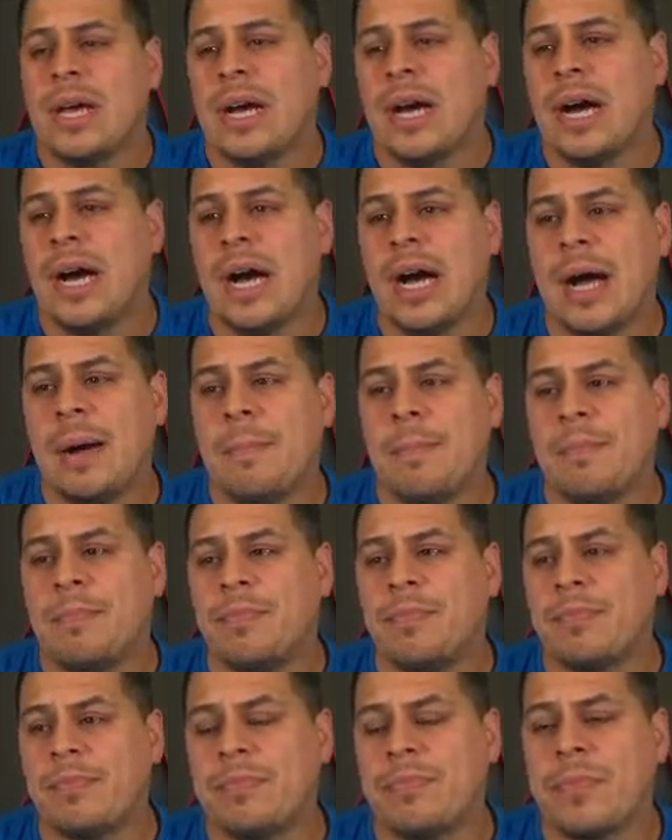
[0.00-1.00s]
Um,
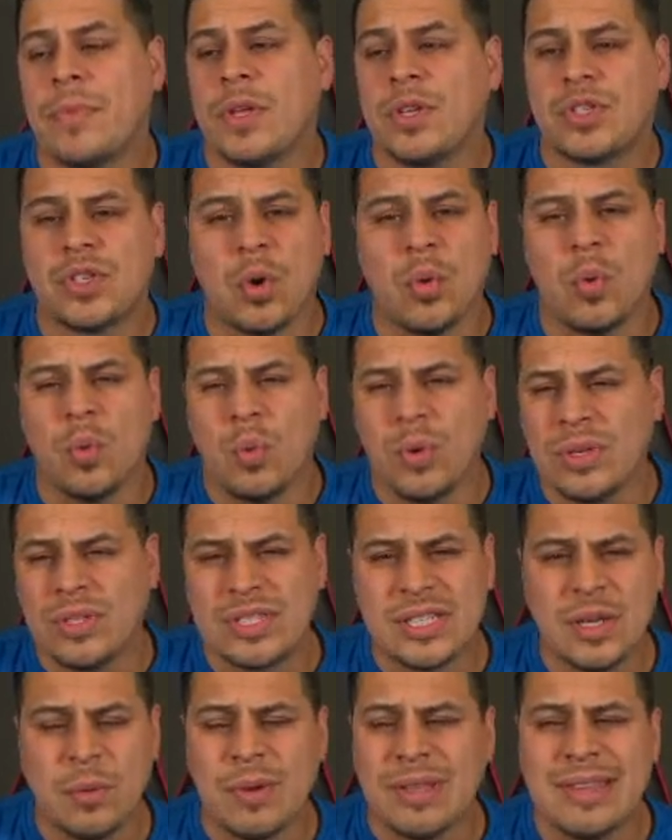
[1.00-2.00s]
so we'll
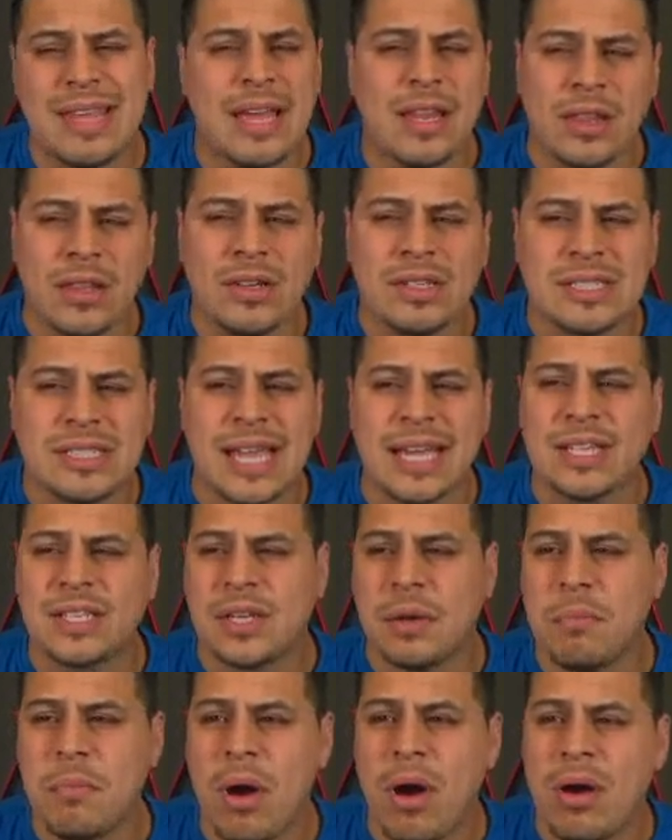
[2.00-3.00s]
see what that looks like
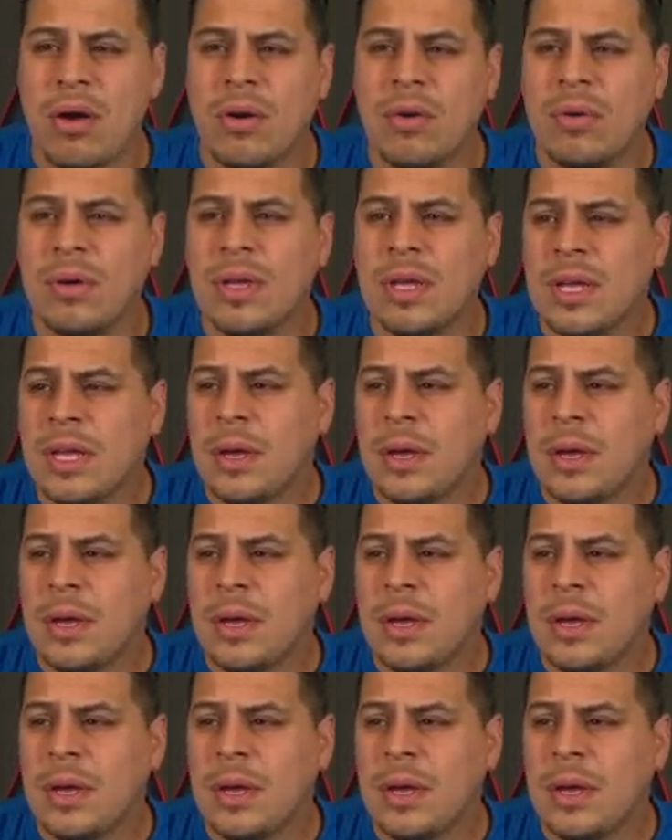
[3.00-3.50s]
tomorrow.